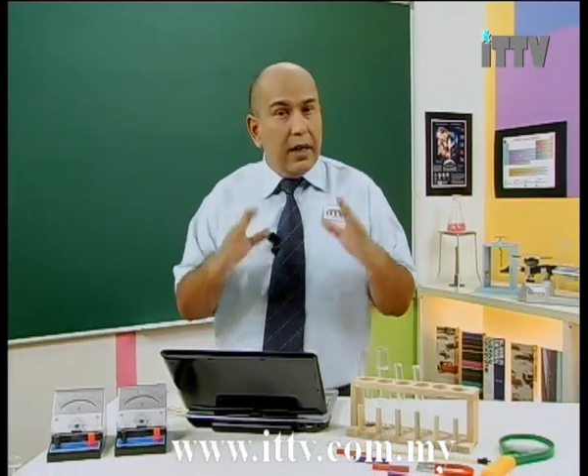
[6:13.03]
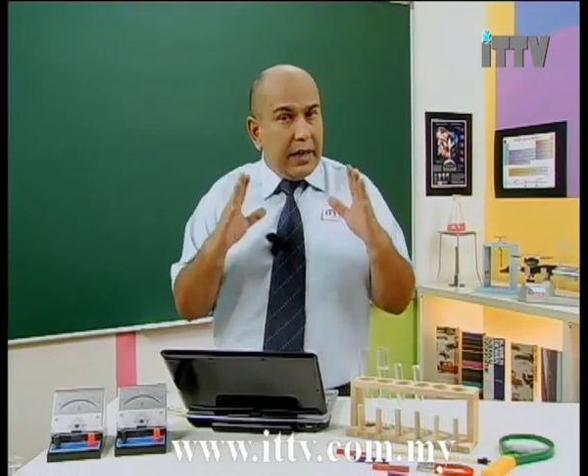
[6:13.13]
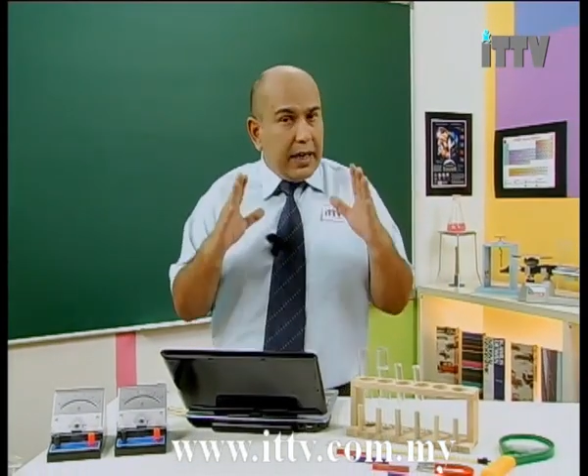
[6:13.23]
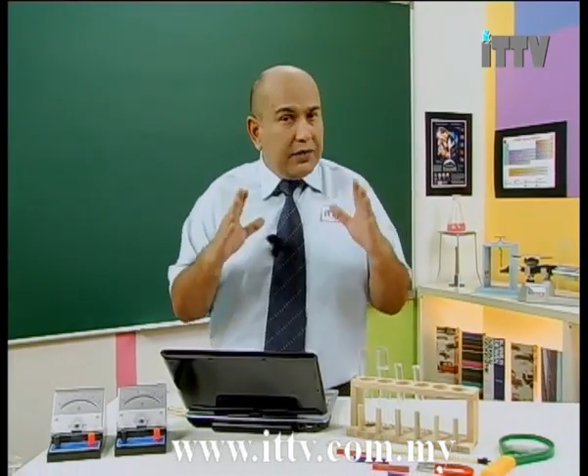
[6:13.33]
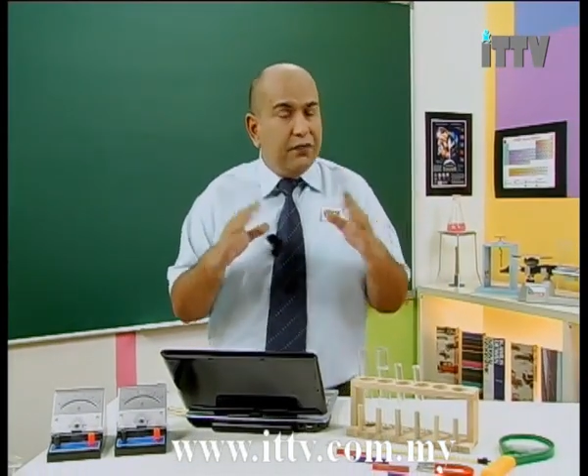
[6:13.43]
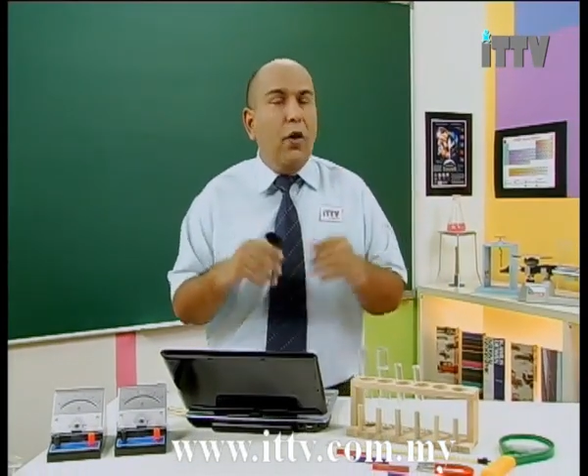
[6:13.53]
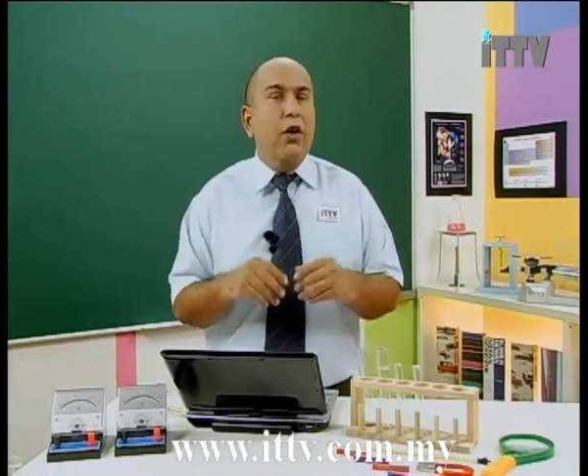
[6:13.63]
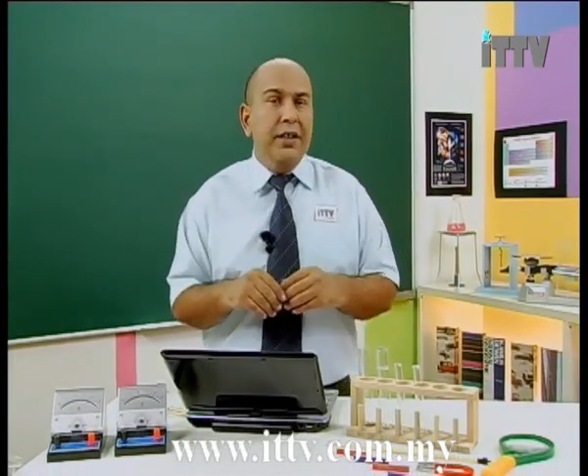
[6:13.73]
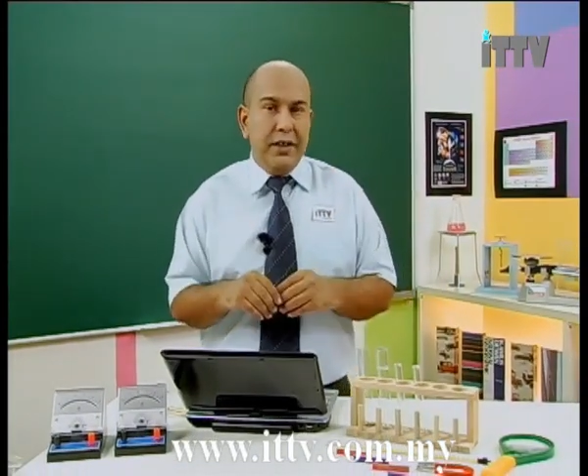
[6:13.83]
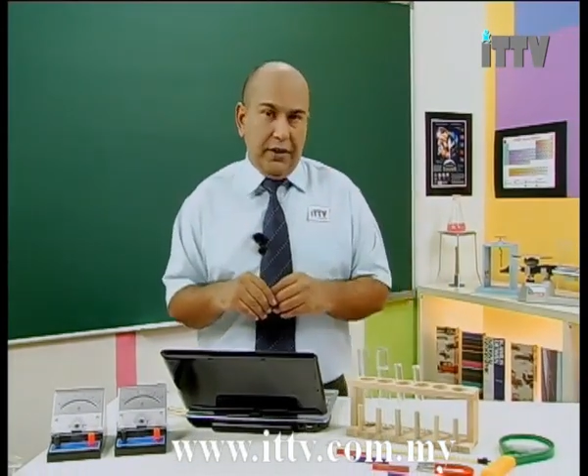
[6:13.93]
That is
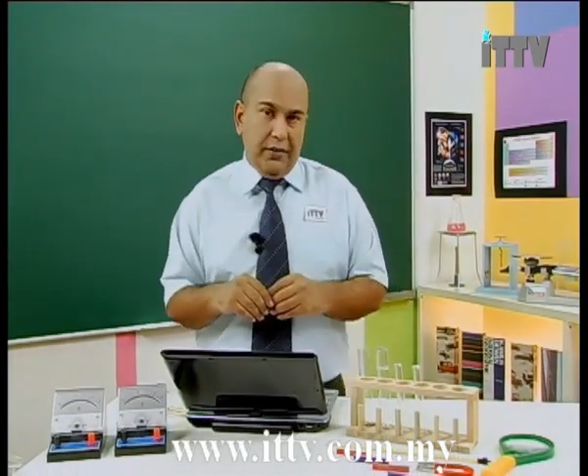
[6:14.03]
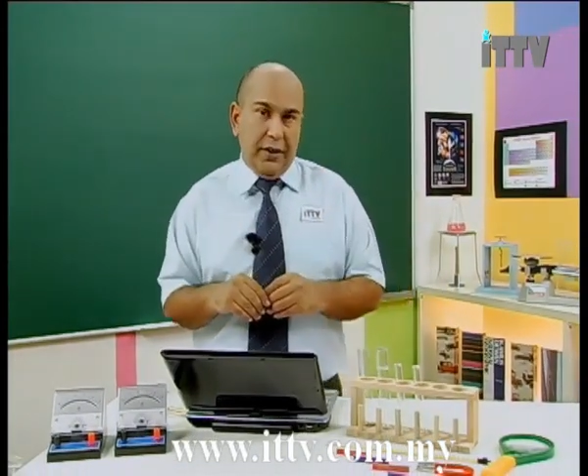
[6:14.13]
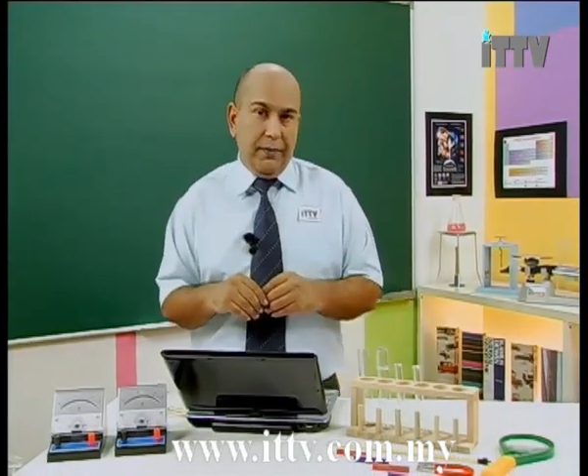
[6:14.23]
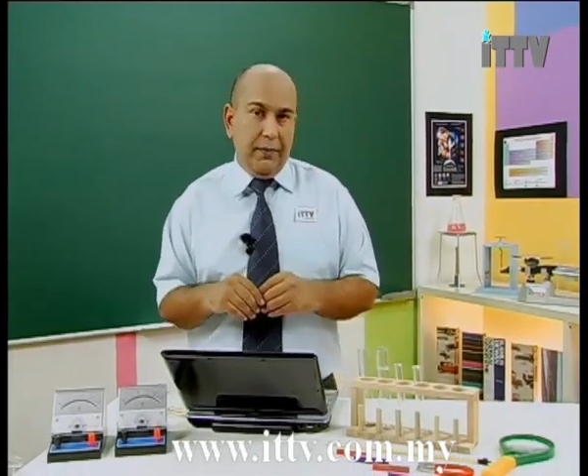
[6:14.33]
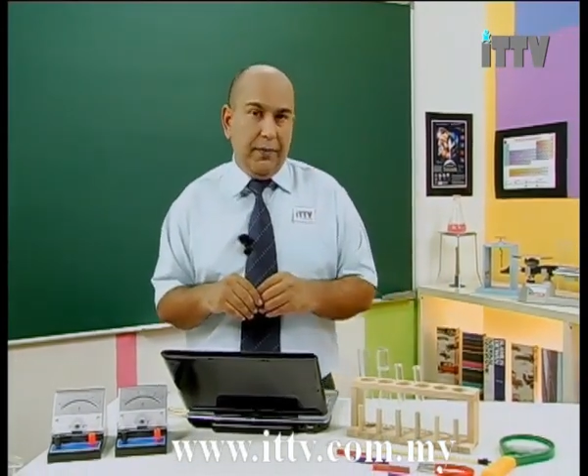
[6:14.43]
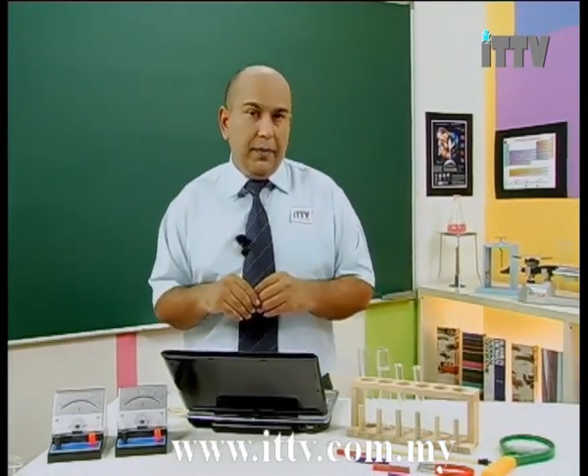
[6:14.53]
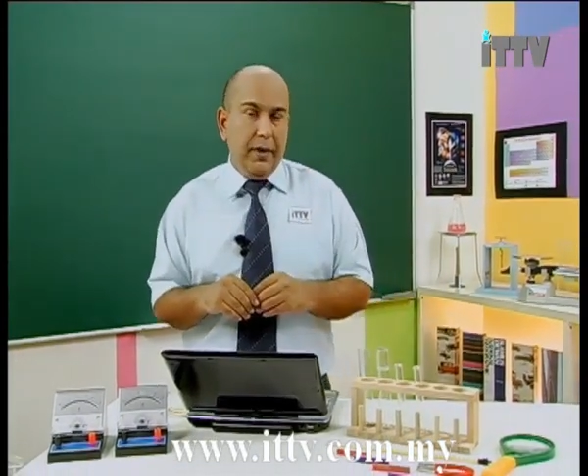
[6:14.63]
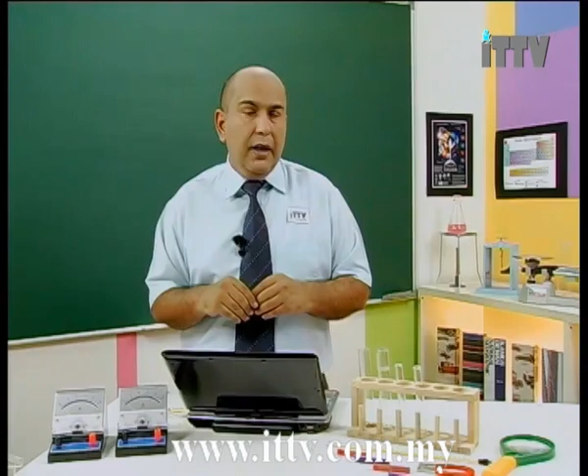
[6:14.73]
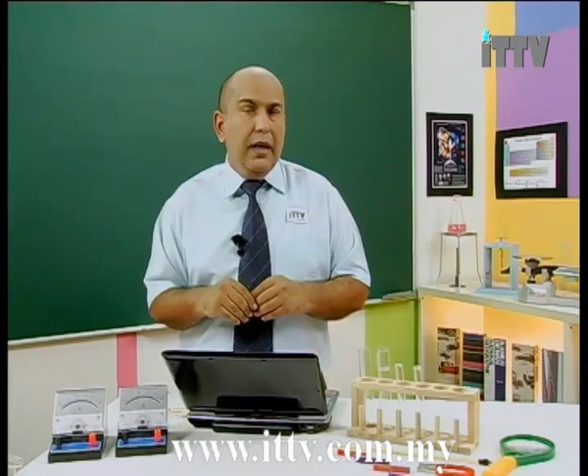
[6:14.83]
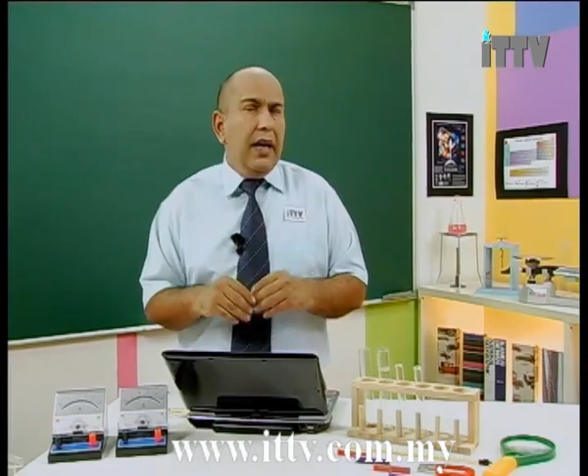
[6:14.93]
voluntary.
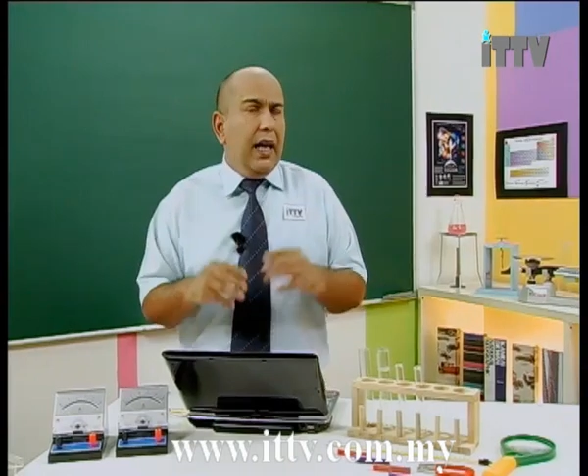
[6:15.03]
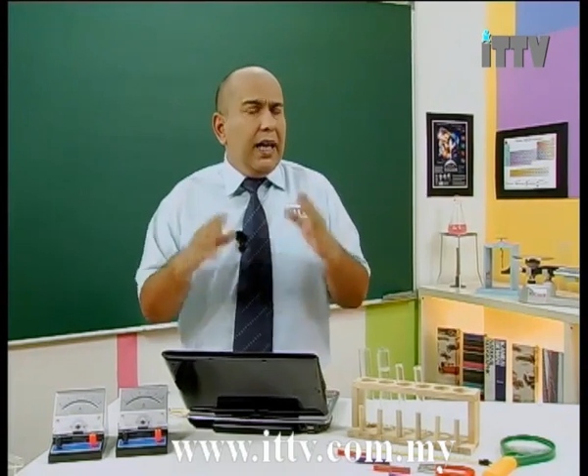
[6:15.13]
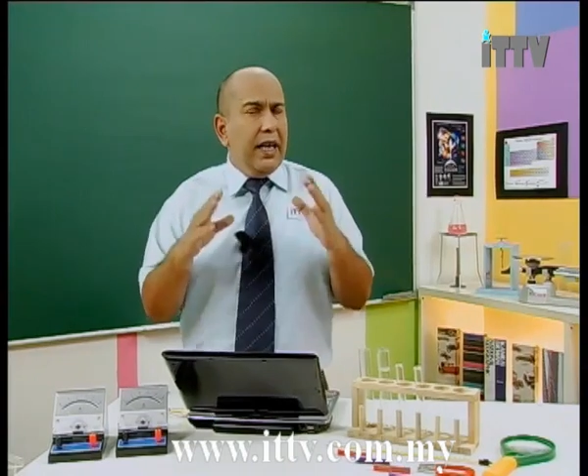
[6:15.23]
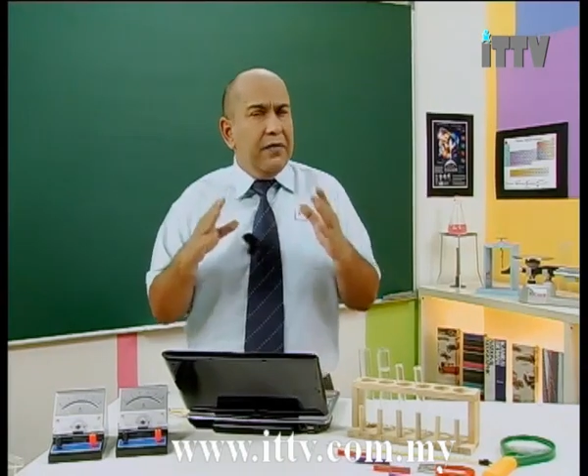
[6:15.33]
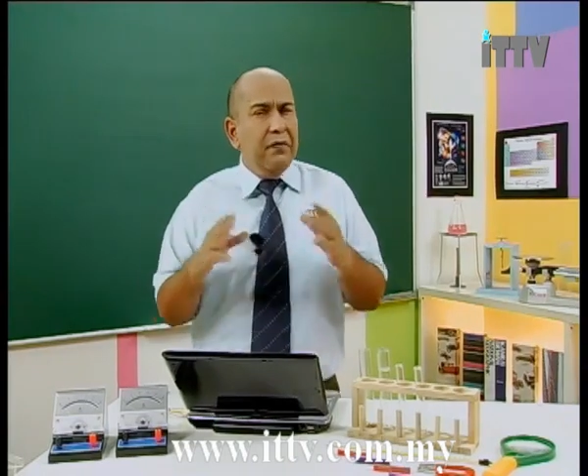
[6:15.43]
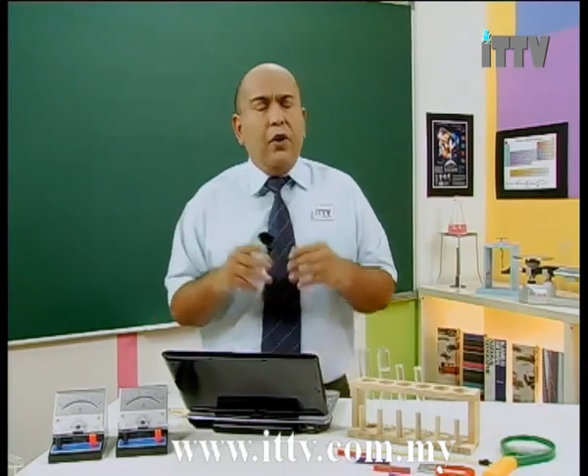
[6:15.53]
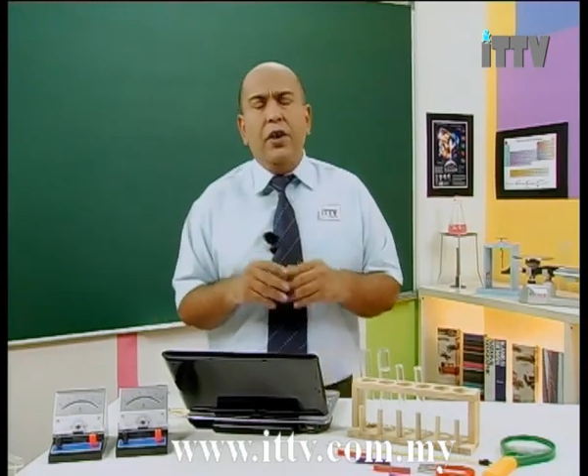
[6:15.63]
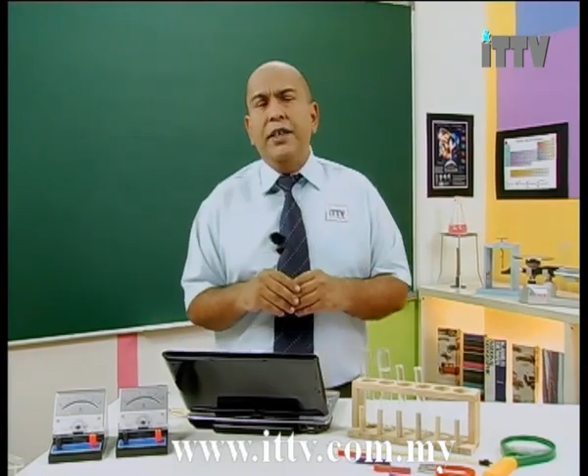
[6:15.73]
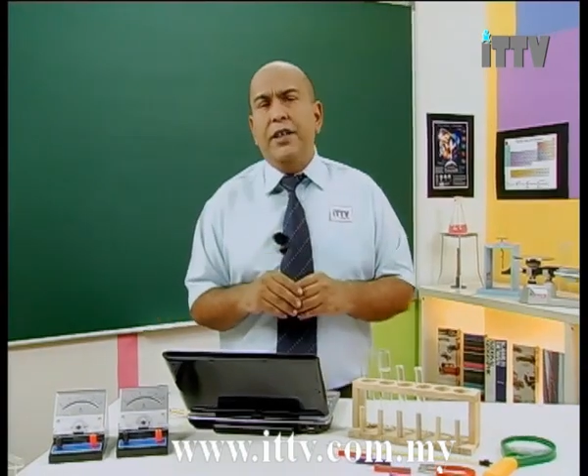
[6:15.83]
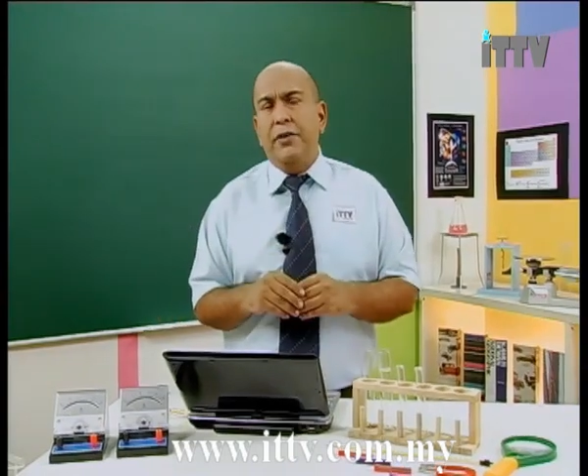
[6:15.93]

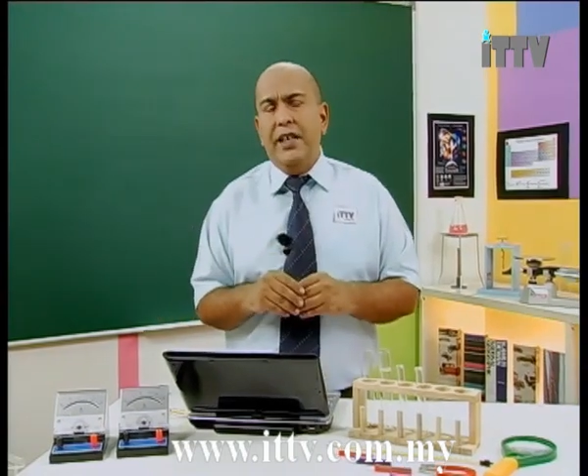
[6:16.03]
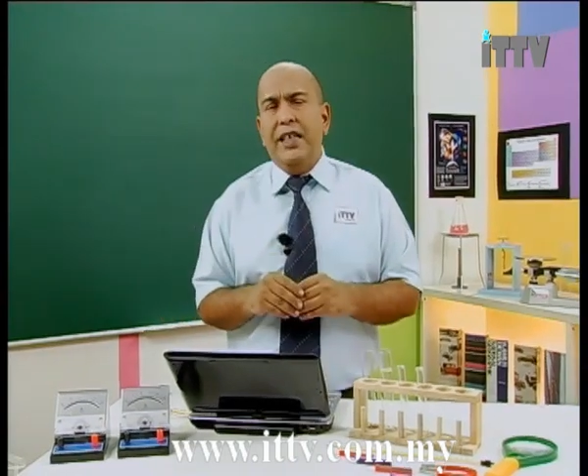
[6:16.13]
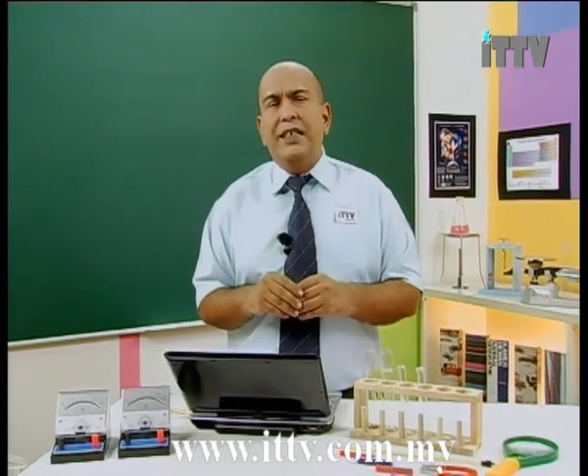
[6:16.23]
Involuntary